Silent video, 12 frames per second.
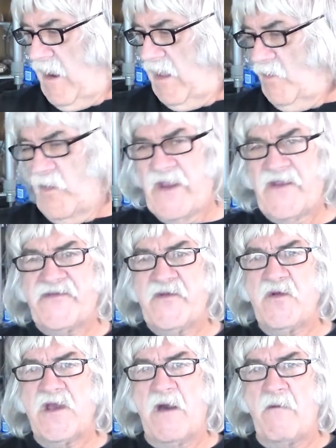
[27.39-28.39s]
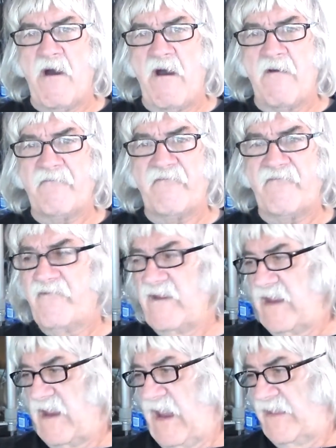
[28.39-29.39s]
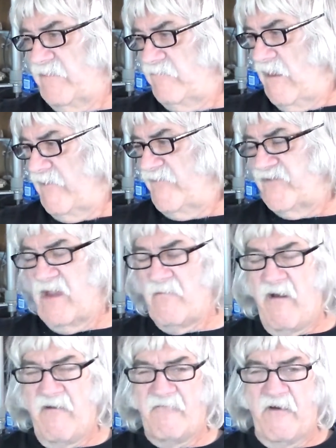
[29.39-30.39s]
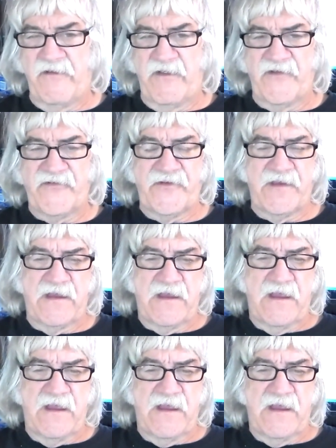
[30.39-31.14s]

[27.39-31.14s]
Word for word: Uh, the wings do come off and the rudders come off on this